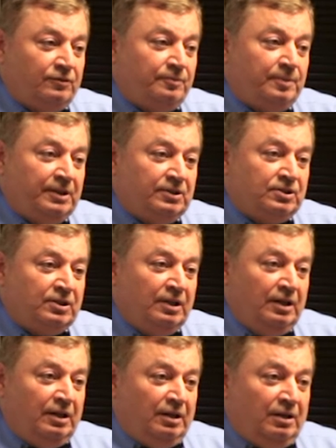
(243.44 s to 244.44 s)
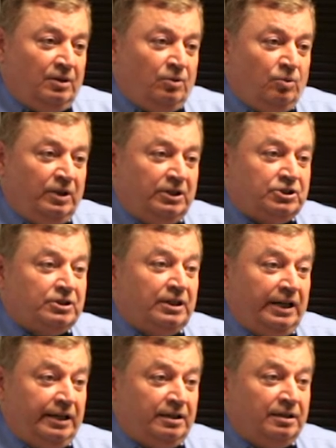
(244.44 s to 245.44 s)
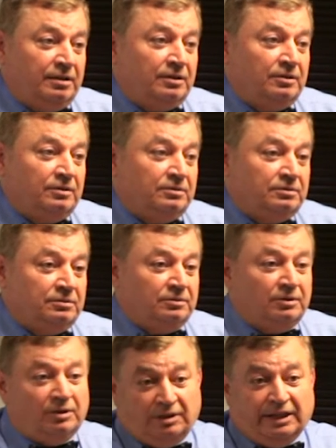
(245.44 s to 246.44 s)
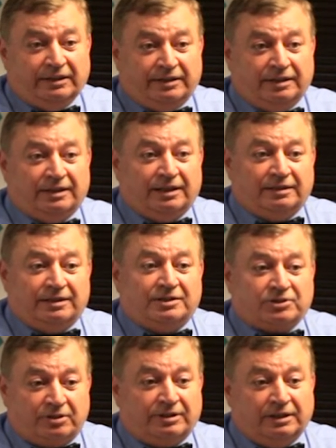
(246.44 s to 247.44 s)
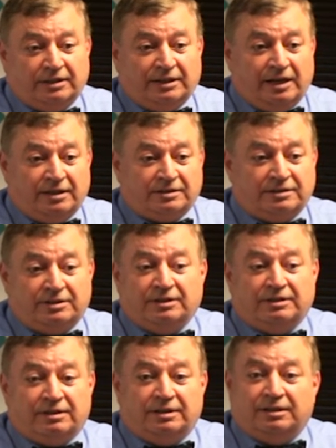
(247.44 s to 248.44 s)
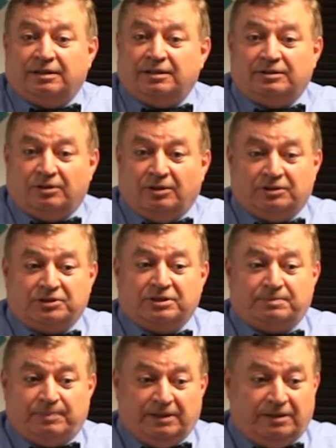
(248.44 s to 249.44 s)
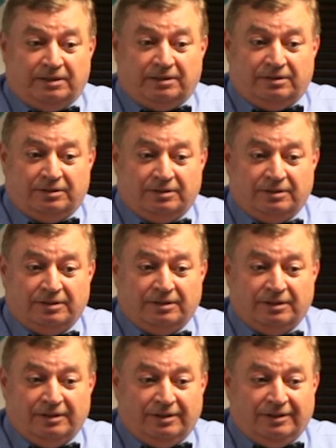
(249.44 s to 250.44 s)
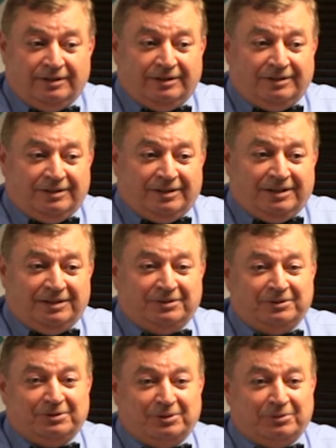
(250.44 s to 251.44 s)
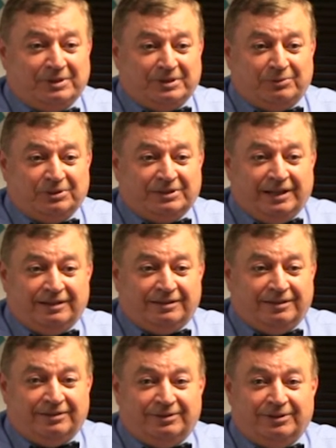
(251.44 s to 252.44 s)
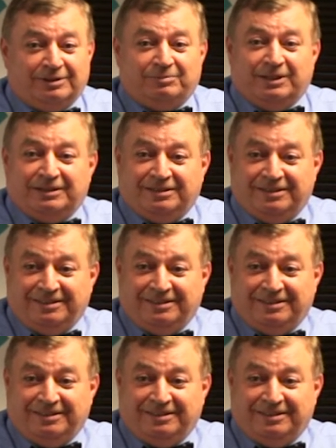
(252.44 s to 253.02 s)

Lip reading: of Peace, which, like all, I think, congressional think tanks, didn't think at all, just period. I don't know where they were tanking a lot, but